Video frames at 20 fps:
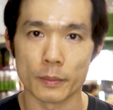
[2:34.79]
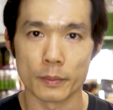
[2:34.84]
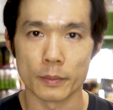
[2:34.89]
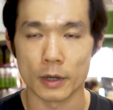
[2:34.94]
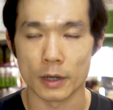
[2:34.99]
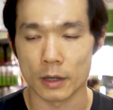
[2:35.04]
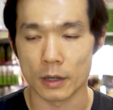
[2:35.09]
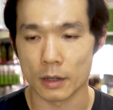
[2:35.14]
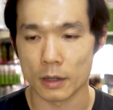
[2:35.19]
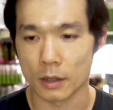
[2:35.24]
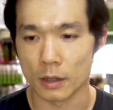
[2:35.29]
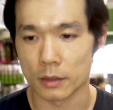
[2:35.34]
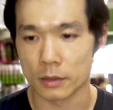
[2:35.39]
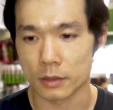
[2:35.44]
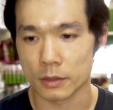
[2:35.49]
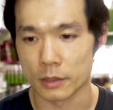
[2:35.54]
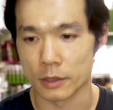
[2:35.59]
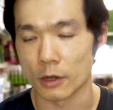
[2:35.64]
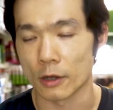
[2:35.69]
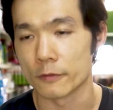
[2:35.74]

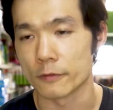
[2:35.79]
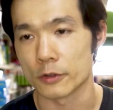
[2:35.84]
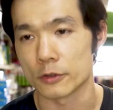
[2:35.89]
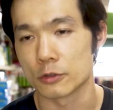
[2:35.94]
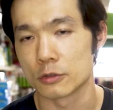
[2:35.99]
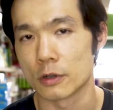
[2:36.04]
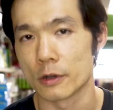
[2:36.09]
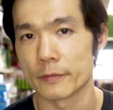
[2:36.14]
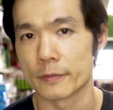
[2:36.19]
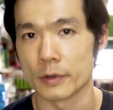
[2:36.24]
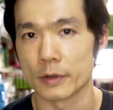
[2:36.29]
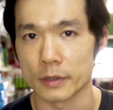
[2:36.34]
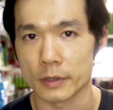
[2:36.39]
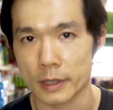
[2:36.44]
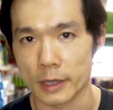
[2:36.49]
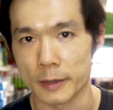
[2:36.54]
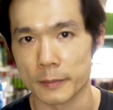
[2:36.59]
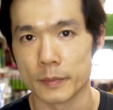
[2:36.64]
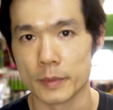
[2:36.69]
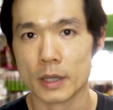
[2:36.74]
turn it on for too long a period
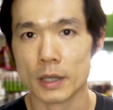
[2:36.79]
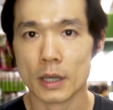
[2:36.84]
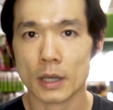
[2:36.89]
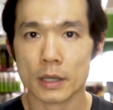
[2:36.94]
of time,